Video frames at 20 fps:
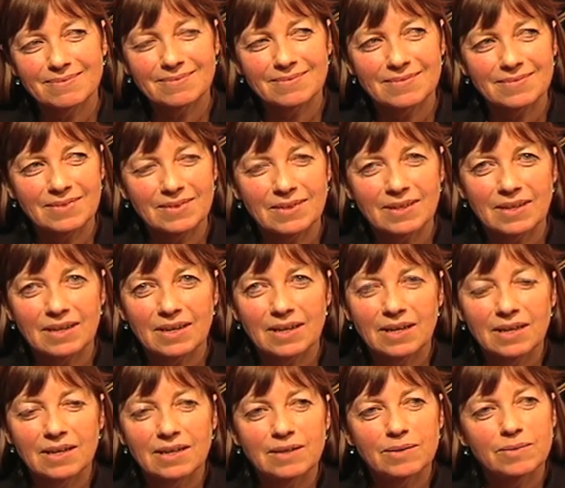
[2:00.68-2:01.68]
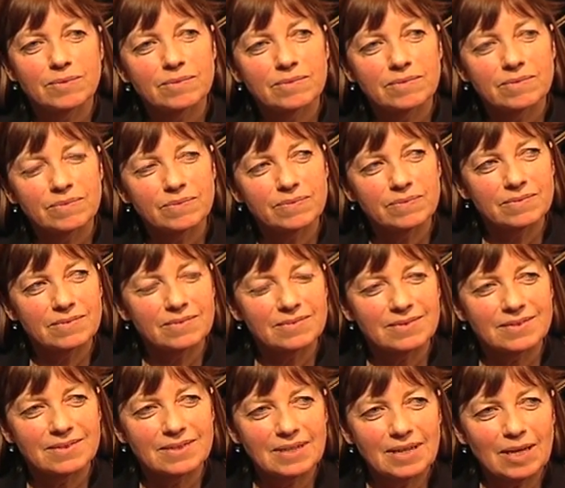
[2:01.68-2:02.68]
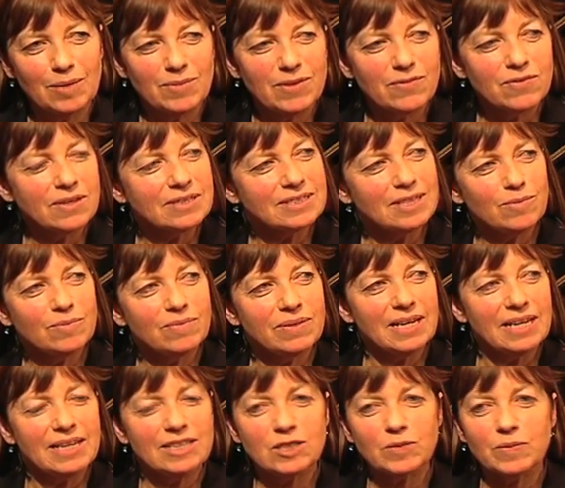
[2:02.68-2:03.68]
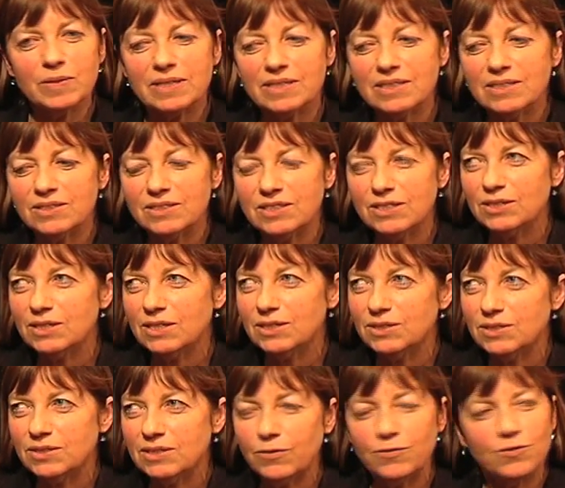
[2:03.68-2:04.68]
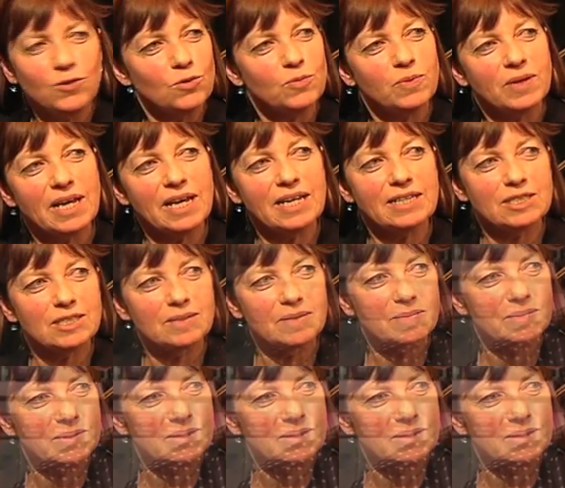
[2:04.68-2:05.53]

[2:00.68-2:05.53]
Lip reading: to vary your language, reflecting differences in the situation in which you're